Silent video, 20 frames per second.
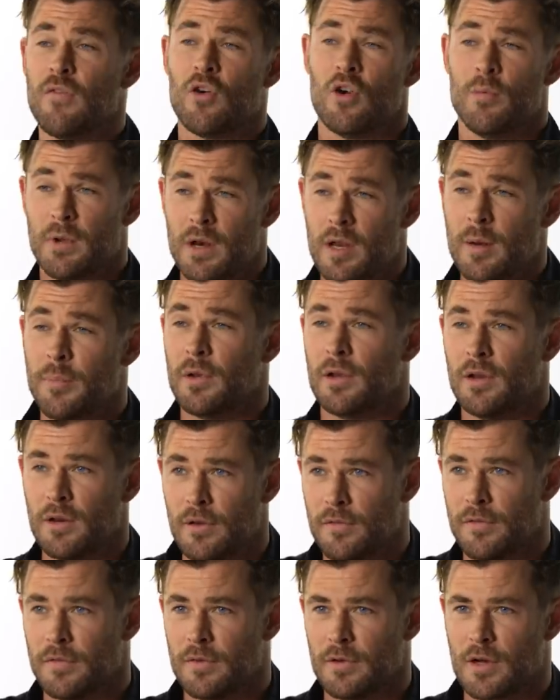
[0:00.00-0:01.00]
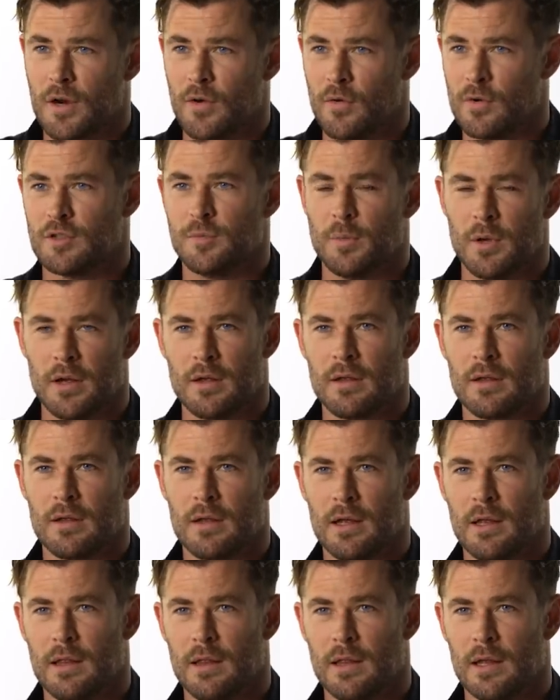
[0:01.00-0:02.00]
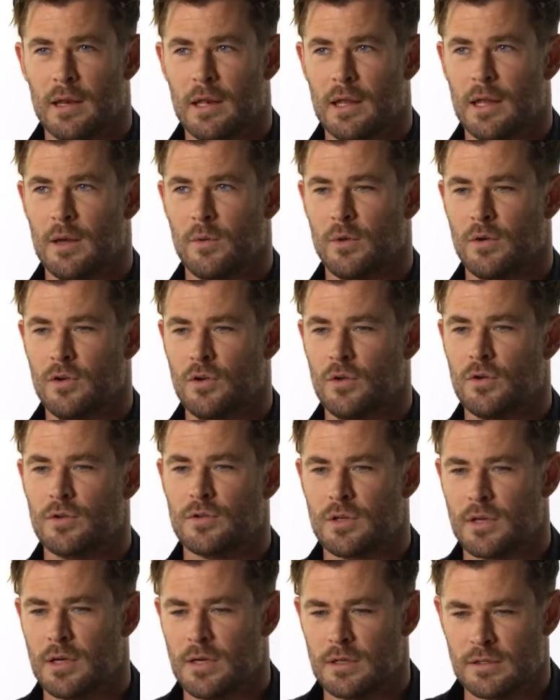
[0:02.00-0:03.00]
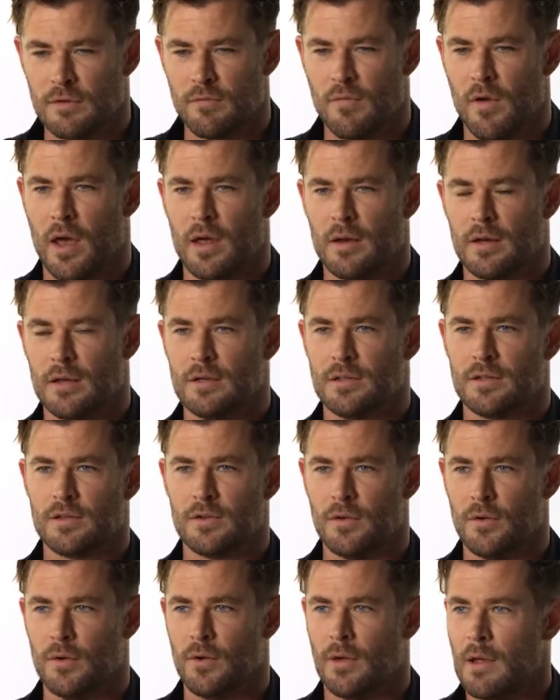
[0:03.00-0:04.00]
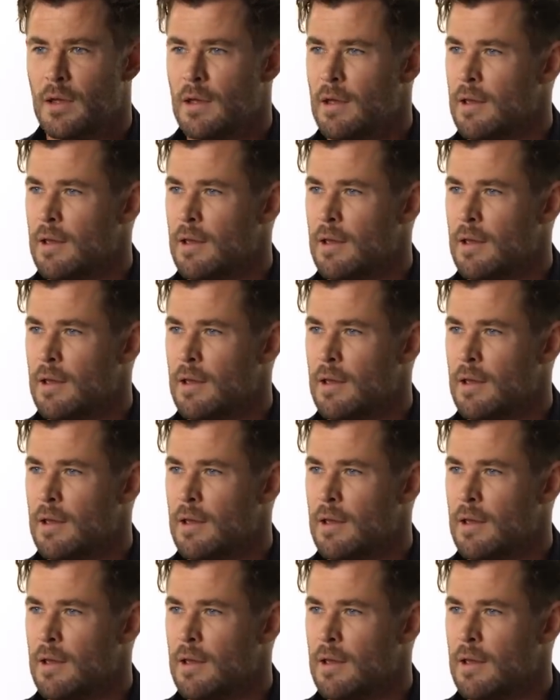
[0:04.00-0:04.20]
a very manipulative charisma that he would use to his advantage to